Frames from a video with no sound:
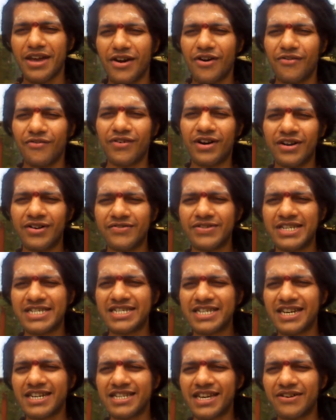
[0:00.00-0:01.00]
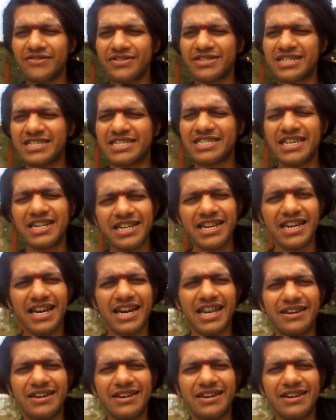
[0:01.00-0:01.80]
One of these days I was just sitting